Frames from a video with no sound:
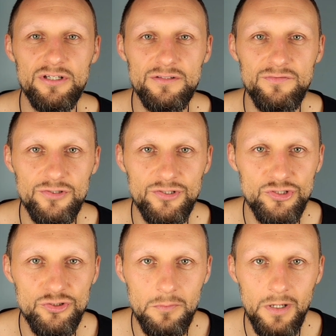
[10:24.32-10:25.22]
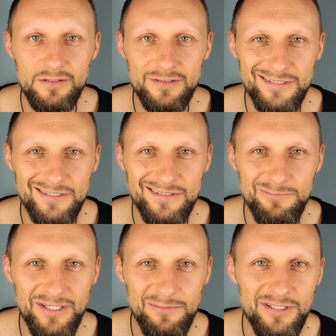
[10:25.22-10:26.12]
it for two months
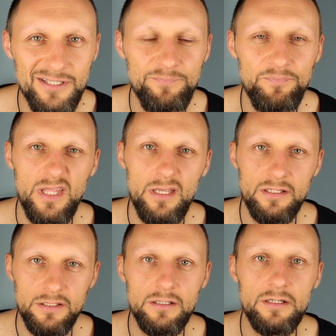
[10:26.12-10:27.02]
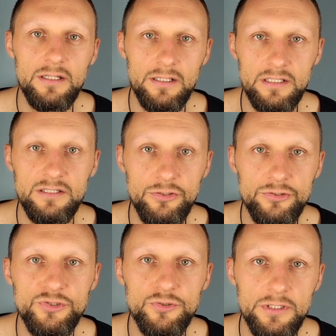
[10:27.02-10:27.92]
maybe. You're gonna get
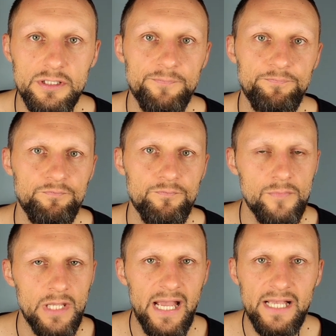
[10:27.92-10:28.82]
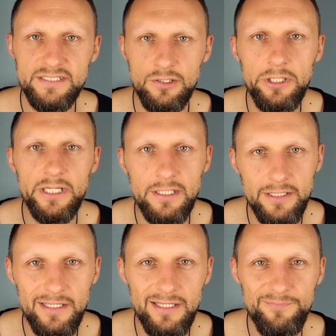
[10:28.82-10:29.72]
used to it as
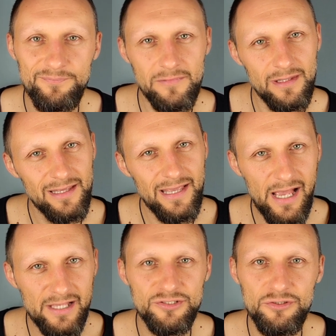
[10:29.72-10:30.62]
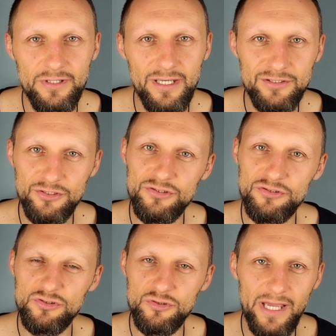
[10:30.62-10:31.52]
quickly as you got used
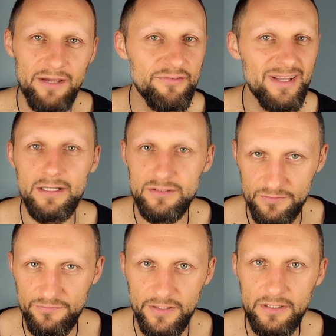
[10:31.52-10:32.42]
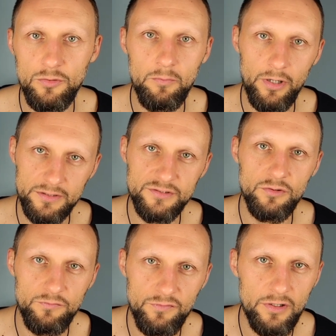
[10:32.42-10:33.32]
to, to every other thing you bought
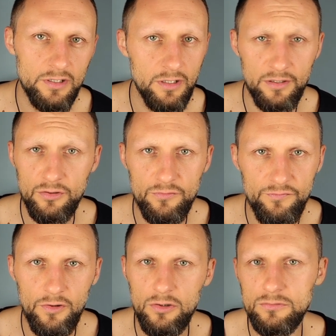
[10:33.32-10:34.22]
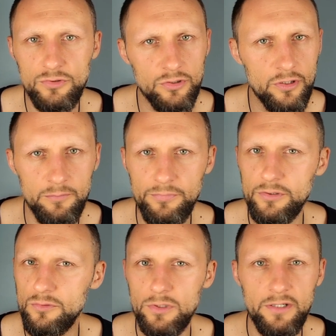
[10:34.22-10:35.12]
so far, like your phone, your
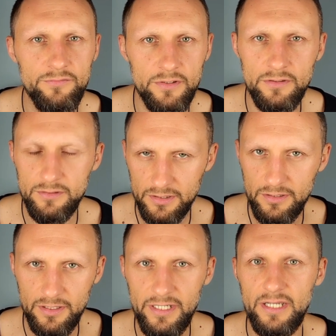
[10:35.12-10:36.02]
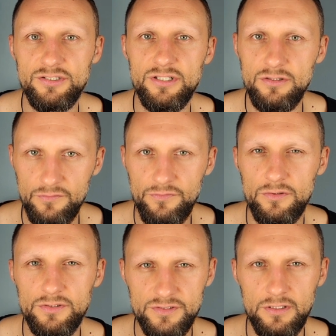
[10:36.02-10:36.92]
computer, whatever the gadget you
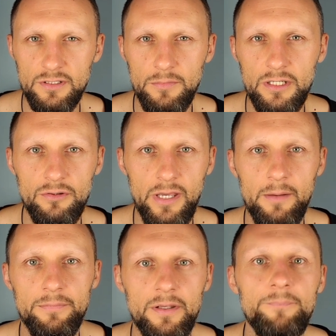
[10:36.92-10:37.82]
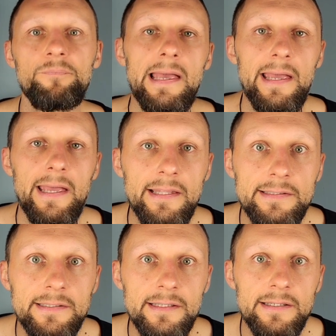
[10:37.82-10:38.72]
thought it's gonna make you happy.
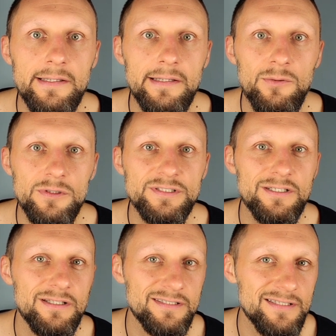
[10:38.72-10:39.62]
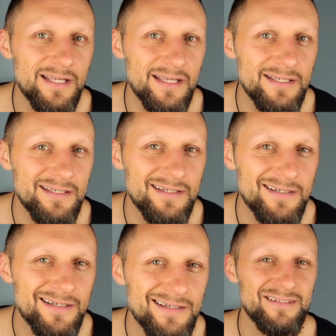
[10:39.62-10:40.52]
And uh, what's gonna stay?
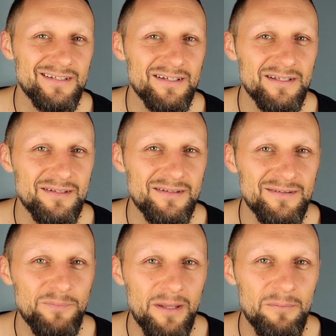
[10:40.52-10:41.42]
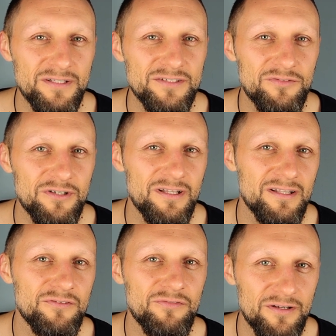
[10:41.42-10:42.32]
The payments for
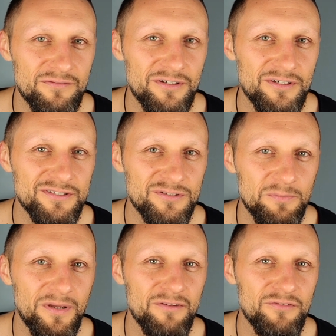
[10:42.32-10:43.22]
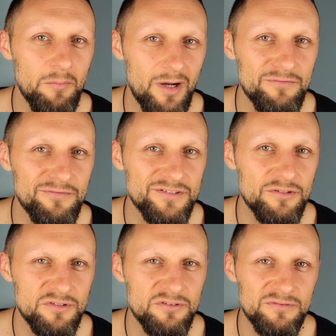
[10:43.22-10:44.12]
another five years to pay every month. So
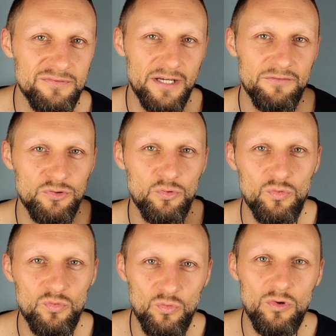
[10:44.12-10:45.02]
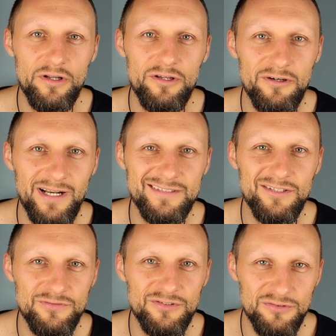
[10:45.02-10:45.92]
you have to work your ass
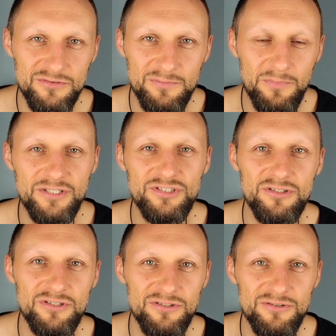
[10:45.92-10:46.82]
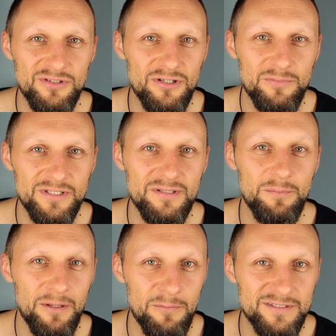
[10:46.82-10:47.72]
off to make sure you don't miss the
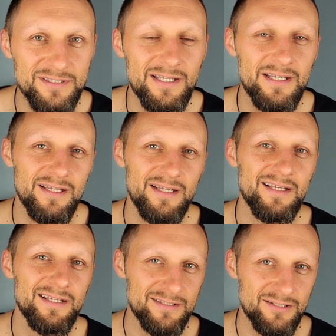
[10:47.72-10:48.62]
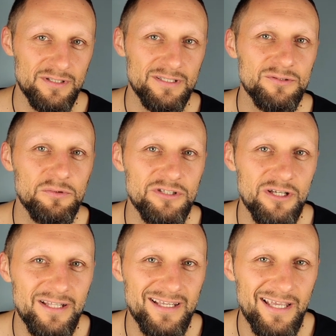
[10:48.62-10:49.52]
payments. So this is what you're
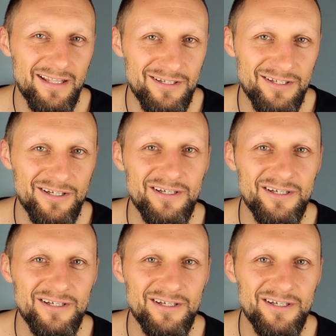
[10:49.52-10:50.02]
gonna get here.